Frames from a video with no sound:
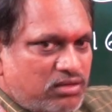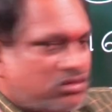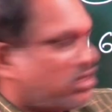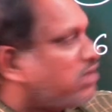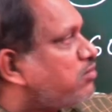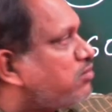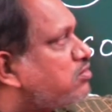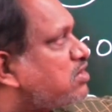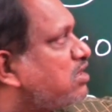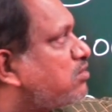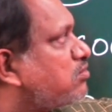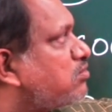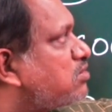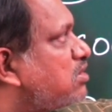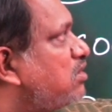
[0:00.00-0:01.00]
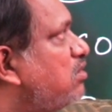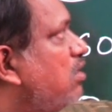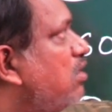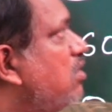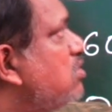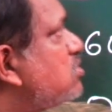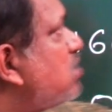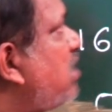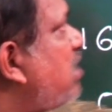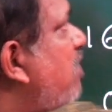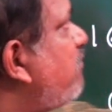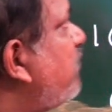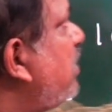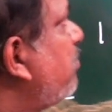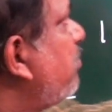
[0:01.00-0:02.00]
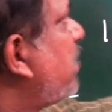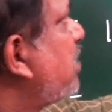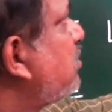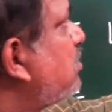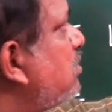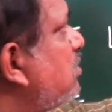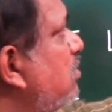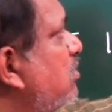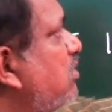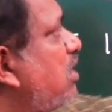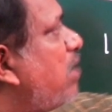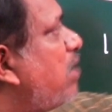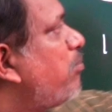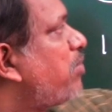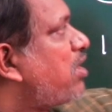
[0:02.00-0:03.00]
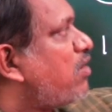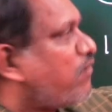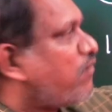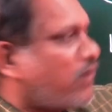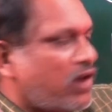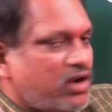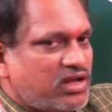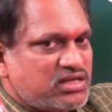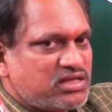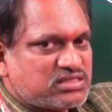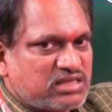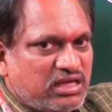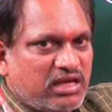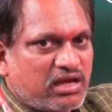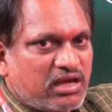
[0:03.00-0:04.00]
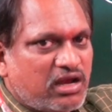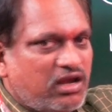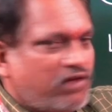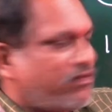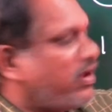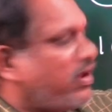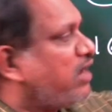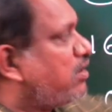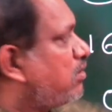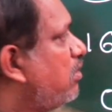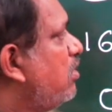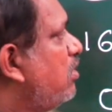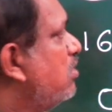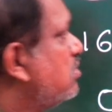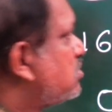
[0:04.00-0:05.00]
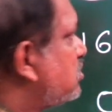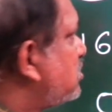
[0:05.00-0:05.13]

32323. So every month the number of odd days here I defined. So